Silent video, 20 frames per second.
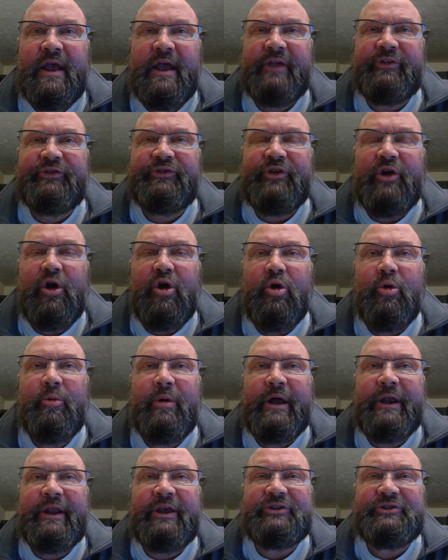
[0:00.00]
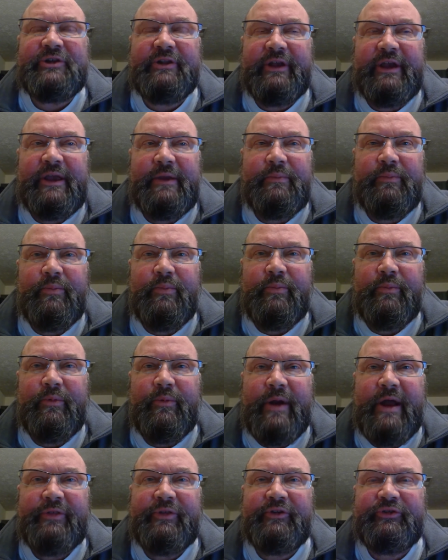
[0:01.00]
And so initially,
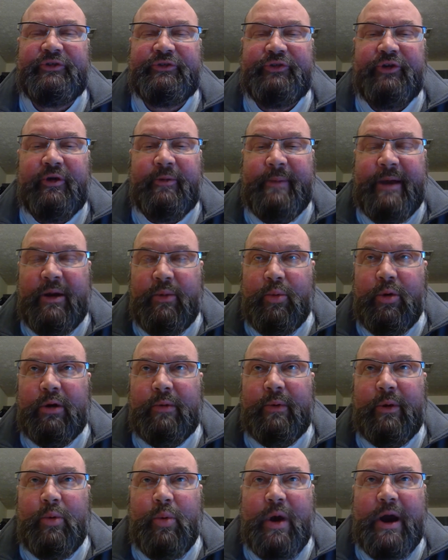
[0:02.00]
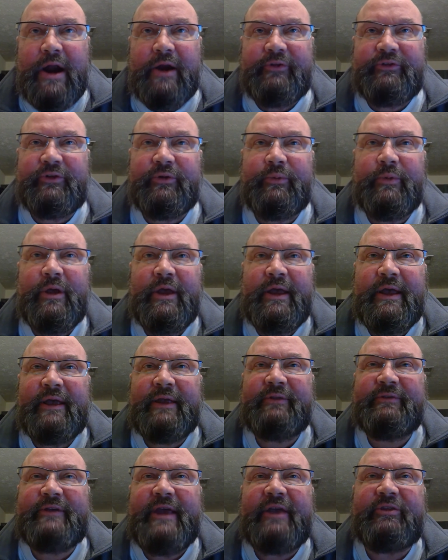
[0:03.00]
right, there's a certain amount of work required to
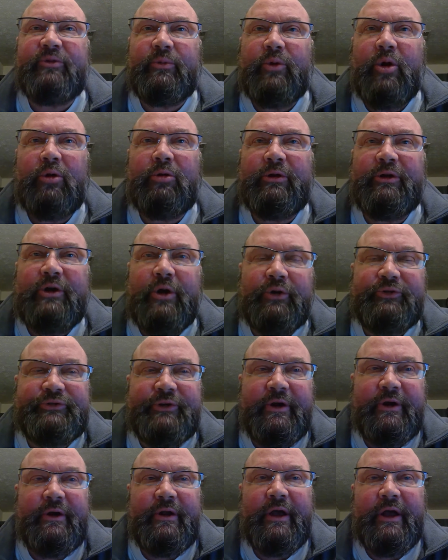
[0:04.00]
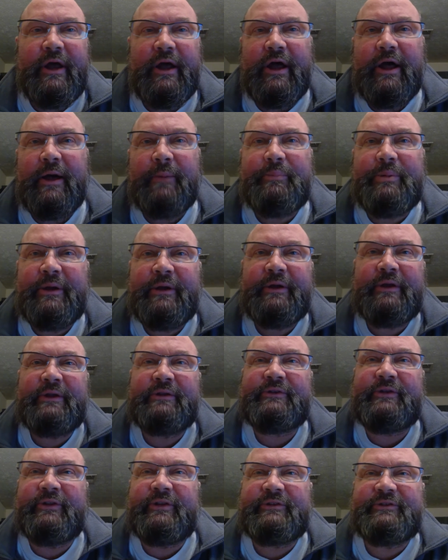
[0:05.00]
take the roller coaster up
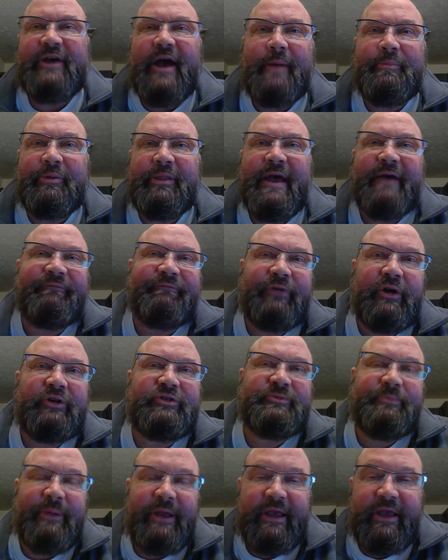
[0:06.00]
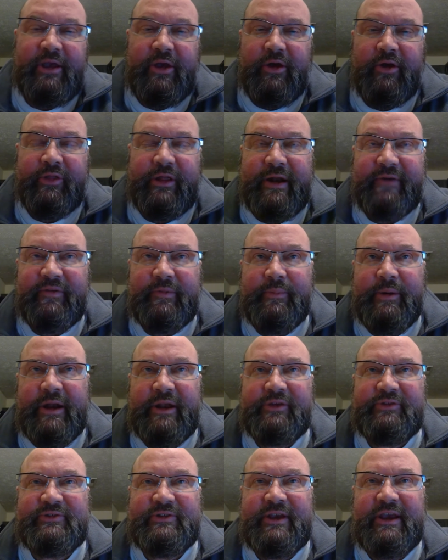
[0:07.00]
to the top of that first big hill that
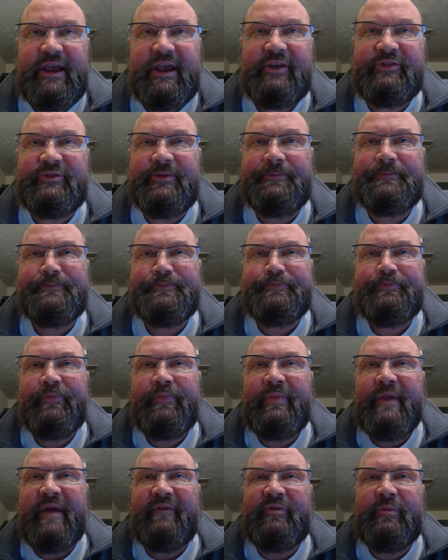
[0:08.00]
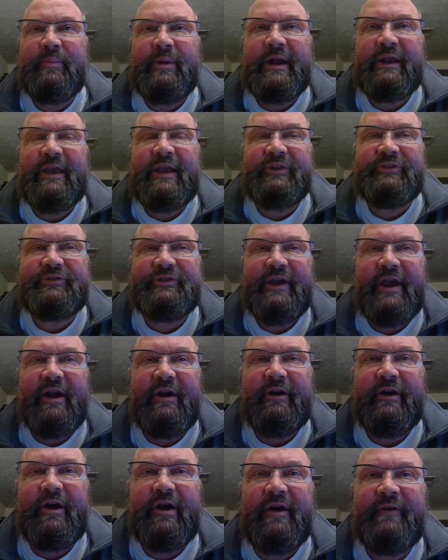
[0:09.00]
everybody sees, everybody gets
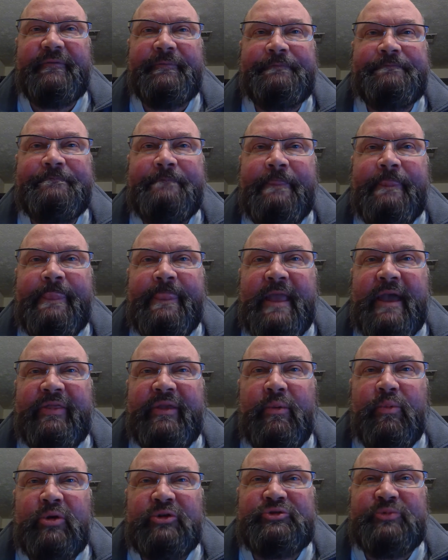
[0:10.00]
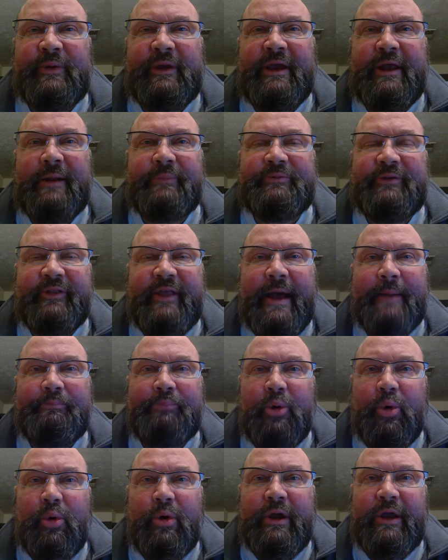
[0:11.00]
scared of. And then once we get up to that
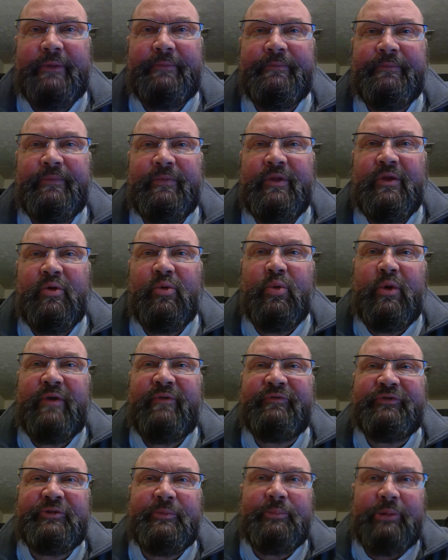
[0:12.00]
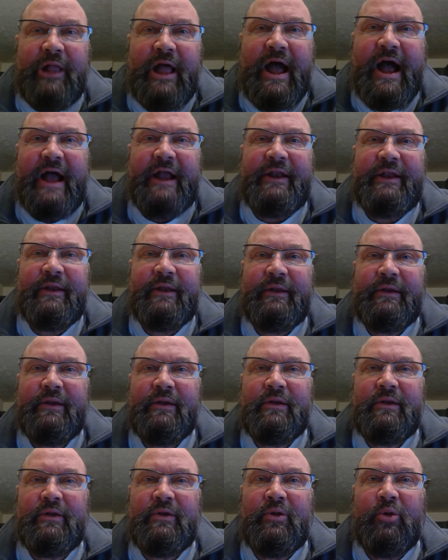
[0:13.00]
point, we've supplied
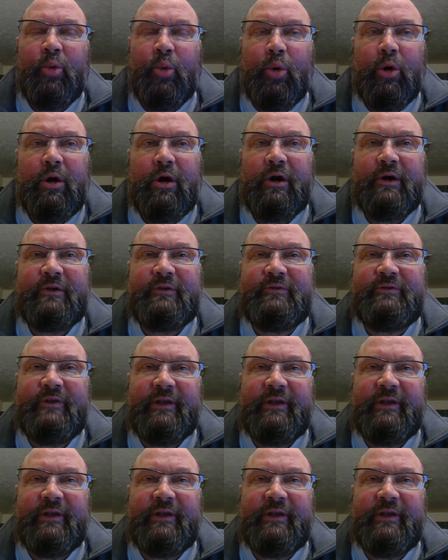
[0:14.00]
work